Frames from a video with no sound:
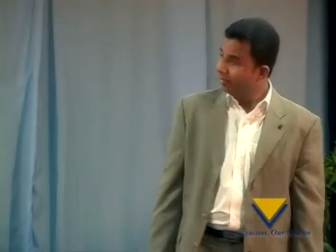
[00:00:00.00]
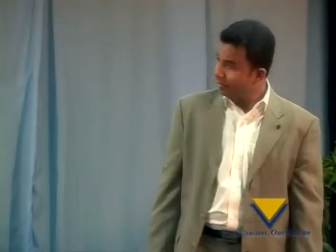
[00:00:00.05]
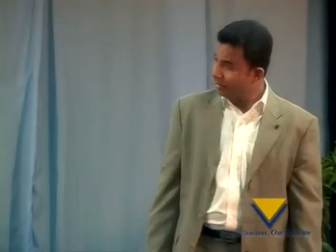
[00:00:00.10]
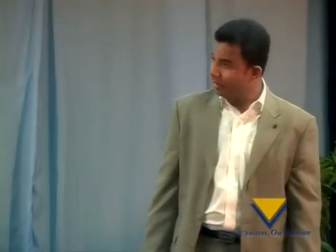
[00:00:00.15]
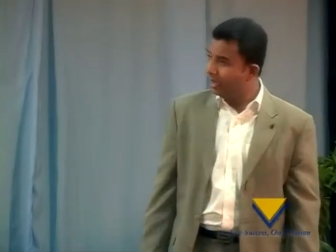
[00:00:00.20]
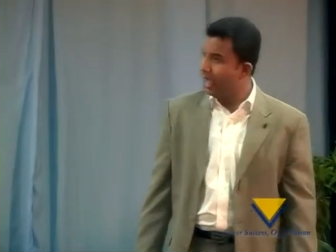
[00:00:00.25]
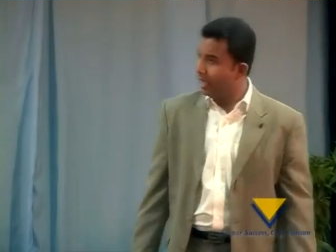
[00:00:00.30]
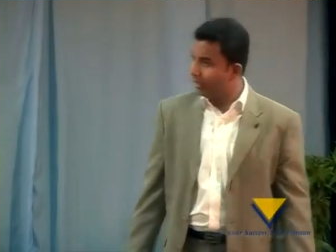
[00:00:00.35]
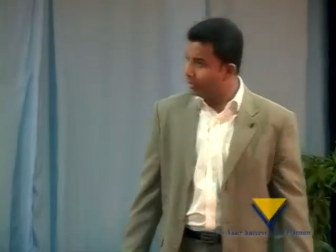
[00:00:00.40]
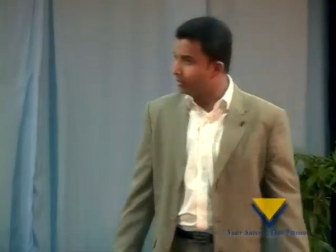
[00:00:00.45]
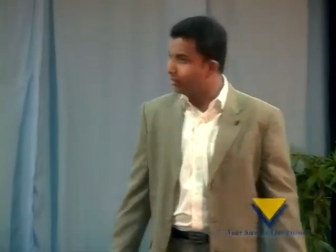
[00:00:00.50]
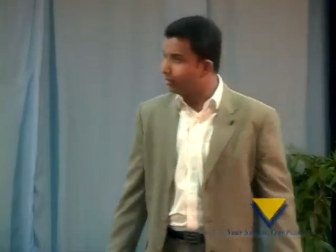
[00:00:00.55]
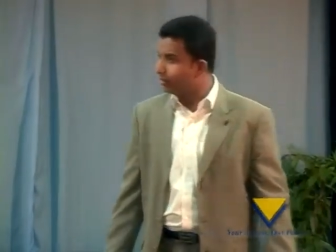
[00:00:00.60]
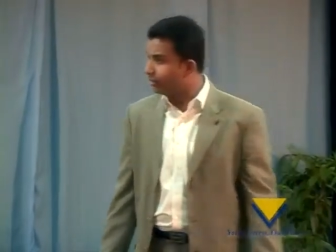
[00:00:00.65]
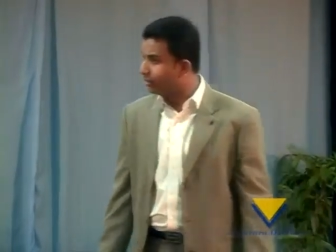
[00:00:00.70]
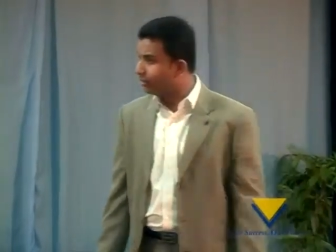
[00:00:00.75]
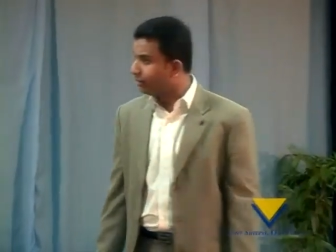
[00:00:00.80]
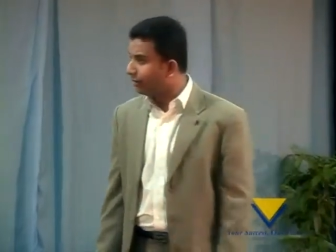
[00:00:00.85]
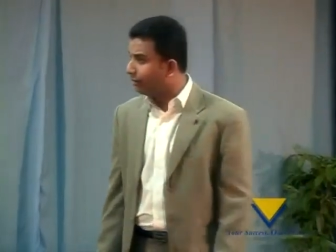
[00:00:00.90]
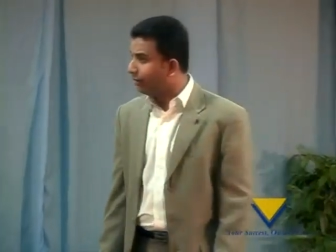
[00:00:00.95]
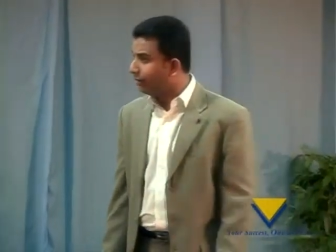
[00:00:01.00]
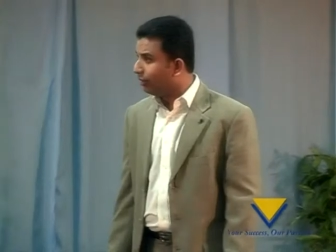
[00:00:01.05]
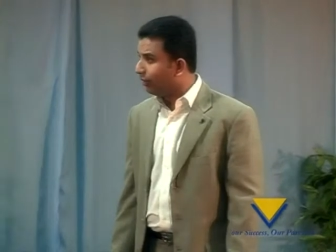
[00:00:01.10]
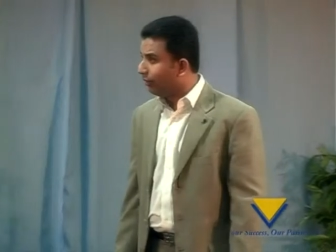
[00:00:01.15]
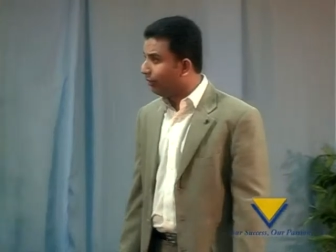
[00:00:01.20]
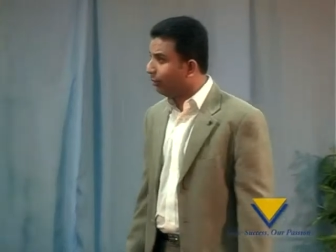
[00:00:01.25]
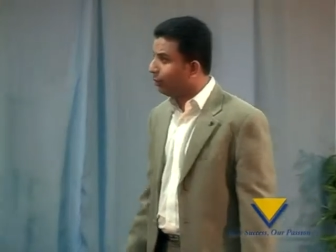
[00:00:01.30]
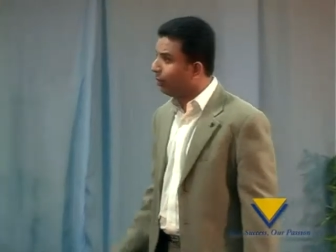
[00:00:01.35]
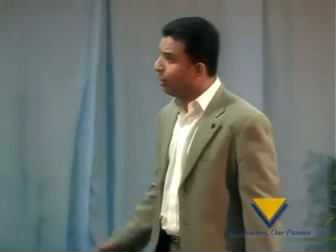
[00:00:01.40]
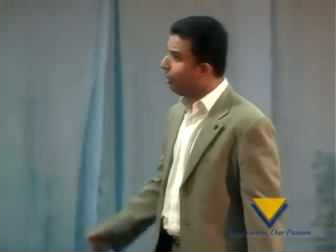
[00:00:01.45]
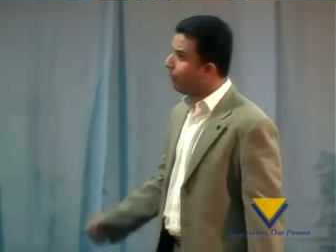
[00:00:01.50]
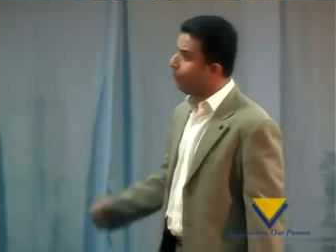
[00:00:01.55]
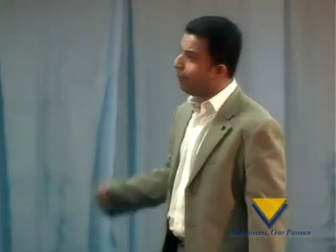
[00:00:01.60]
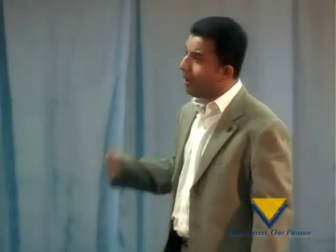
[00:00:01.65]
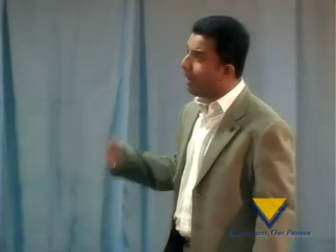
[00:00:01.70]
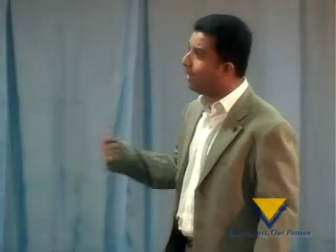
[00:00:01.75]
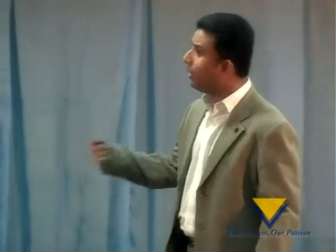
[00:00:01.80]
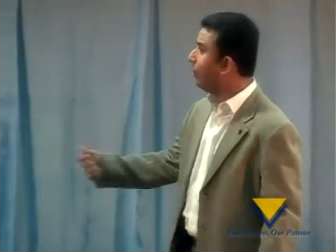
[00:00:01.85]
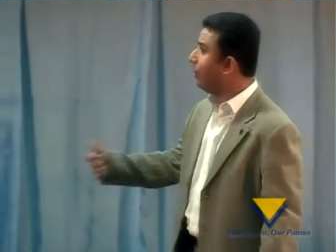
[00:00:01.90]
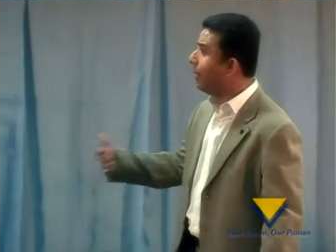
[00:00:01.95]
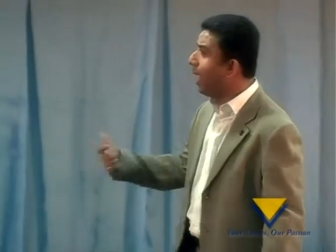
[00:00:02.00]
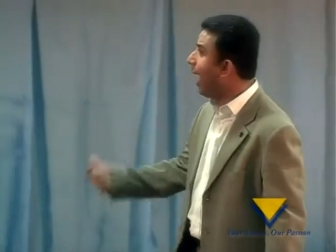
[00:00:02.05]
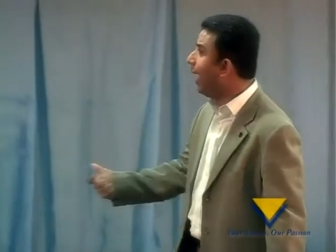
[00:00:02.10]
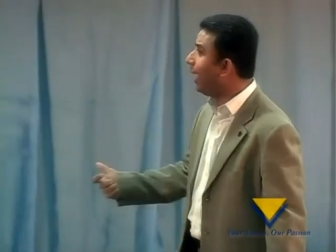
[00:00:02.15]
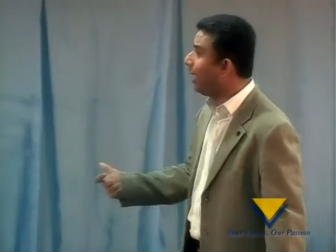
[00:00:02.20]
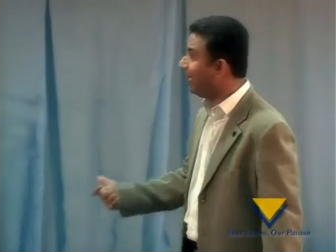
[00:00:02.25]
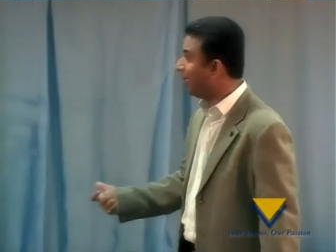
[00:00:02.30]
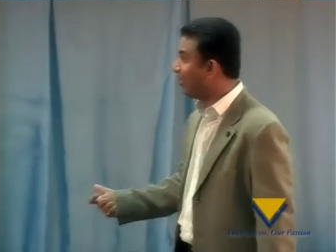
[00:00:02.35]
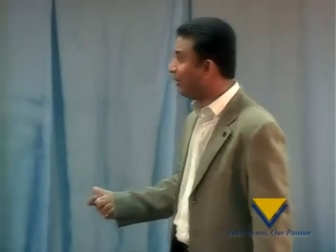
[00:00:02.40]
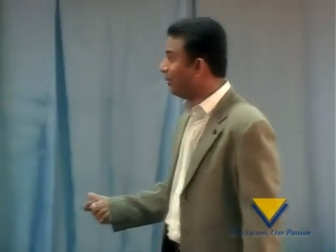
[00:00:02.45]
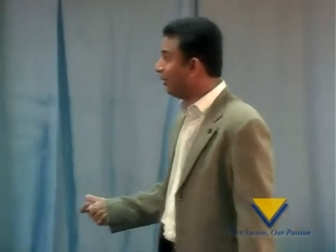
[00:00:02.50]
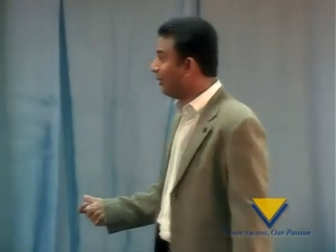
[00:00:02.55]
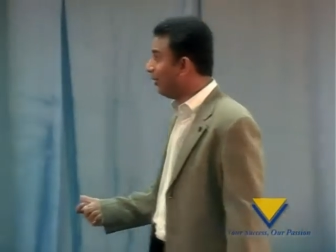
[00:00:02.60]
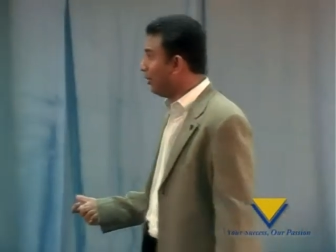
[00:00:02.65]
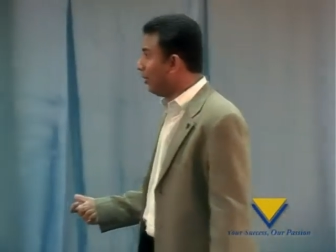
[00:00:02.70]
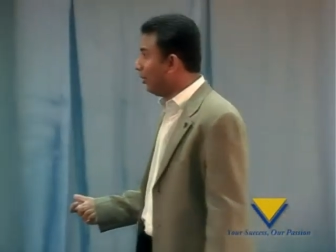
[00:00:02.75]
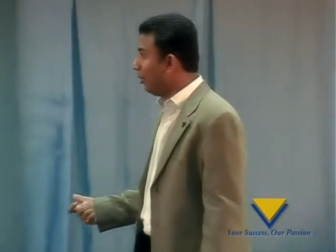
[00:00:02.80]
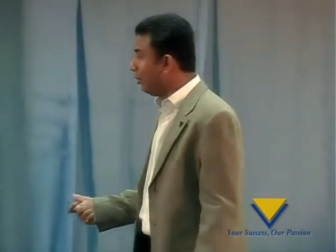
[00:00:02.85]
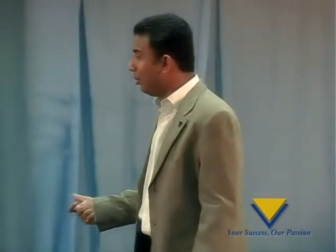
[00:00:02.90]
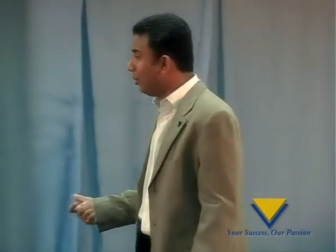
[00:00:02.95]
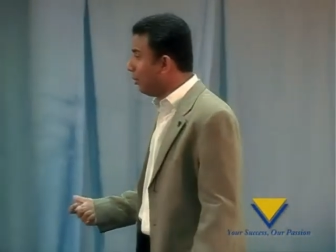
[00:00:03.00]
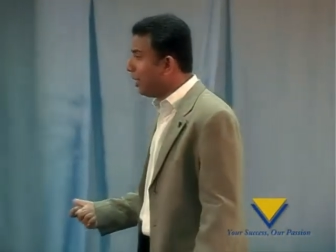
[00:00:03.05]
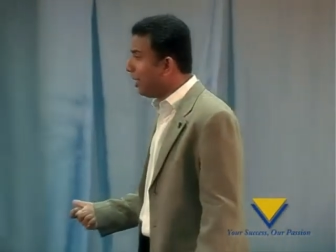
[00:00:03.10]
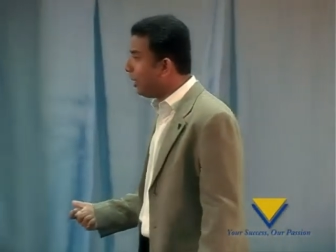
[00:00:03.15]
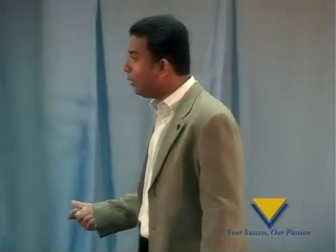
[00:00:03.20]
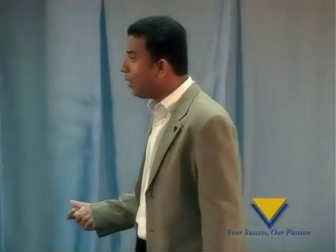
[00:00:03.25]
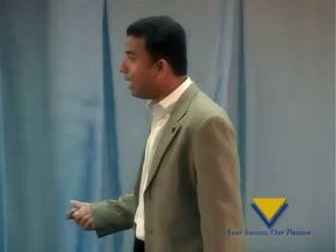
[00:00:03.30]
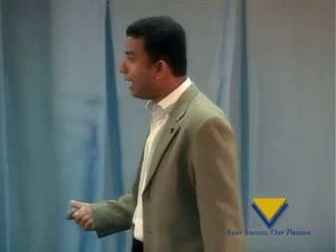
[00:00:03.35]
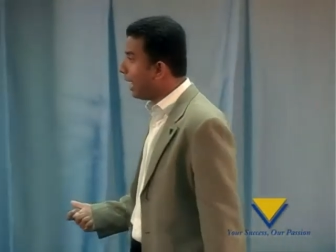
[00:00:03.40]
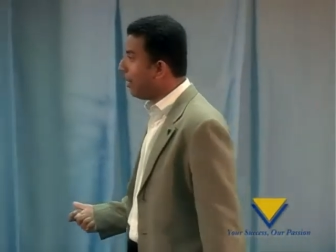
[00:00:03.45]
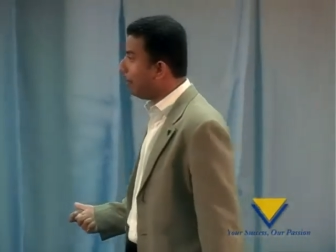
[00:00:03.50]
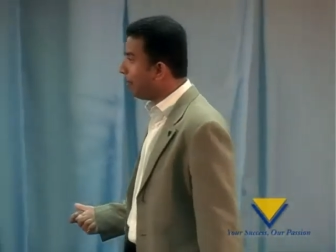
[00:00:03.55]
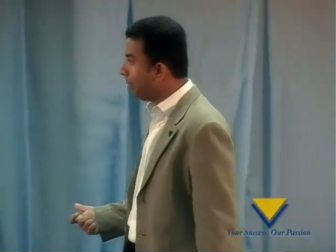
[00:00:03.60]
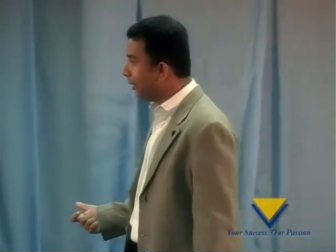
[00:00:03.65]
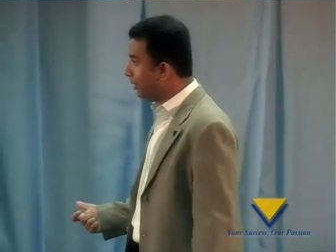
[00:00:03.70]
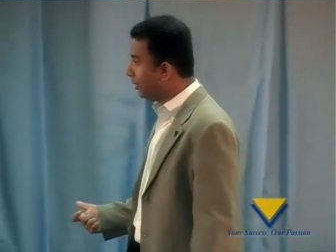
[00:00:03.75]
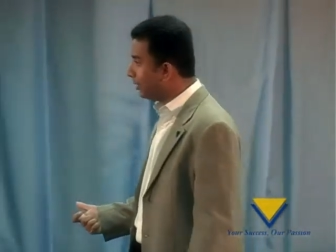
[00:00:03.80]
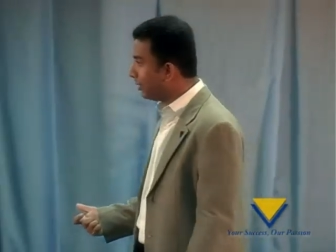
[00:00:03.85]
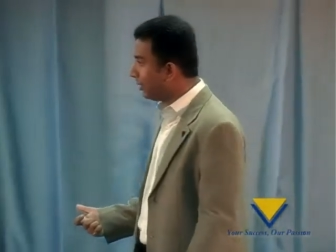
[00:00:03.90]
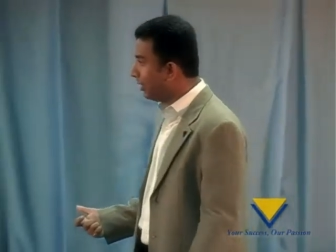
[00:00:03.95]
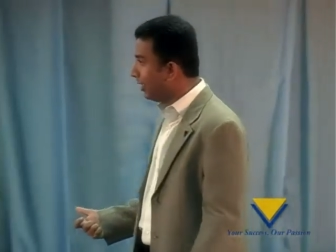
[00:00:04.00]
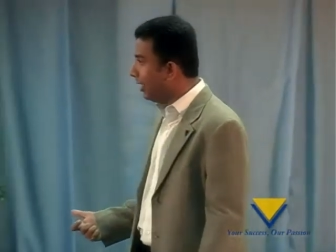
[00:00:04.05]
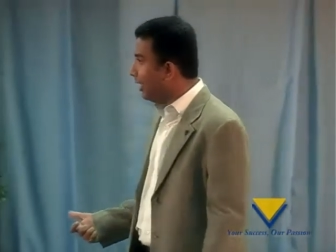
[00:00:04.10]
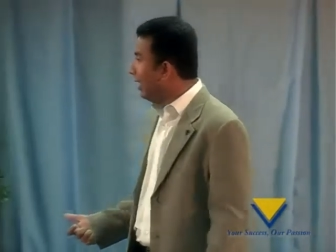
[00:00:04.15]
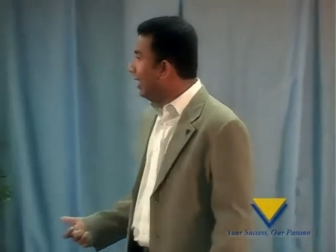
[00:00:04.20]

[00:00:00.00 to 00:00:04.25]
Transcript: Yes. You got to pay the bank no matter what happens.